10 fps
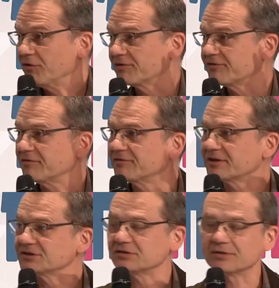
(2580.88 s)
youngsters,
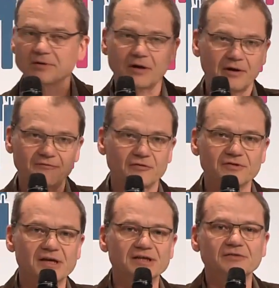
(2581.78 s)
actually, after
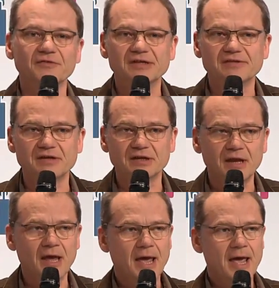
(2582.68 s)
the age of 18.
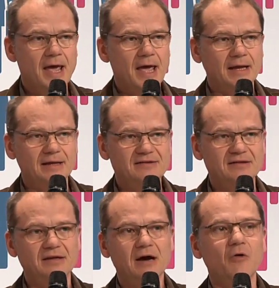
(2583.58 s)
And it's
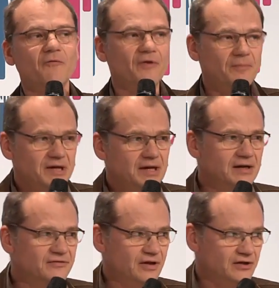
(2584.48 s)
in our
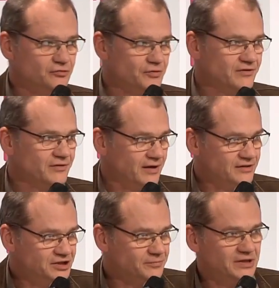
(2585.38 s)
familialist countries,
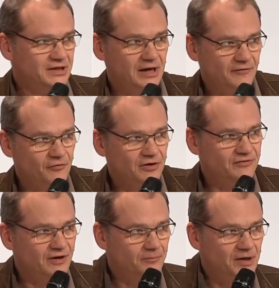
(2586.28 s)
like Germany, like
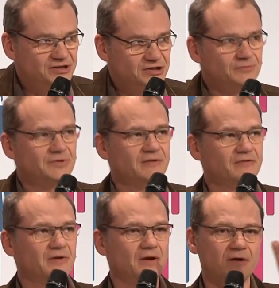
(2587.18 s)
France, like Belgium,
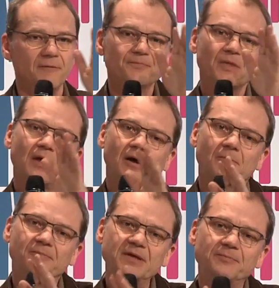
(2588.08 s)
that
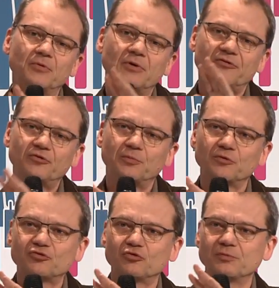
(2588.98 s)
people are
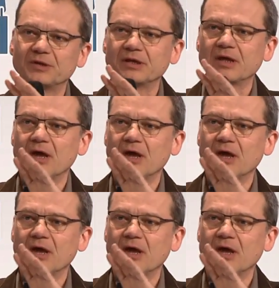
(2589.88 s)
supposed to be